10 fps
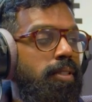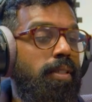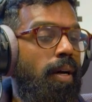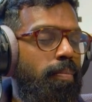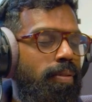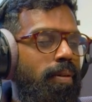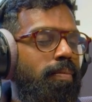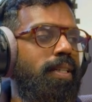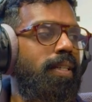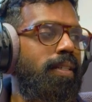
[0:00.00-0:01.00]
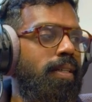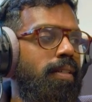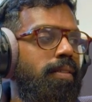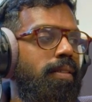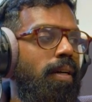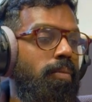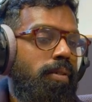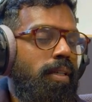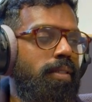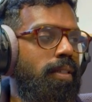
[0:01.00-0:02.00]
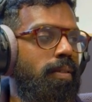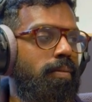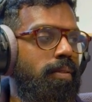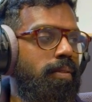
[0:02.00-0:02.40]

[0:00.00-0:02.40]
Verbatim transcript: I'm probably going to go, I will go Star Wars.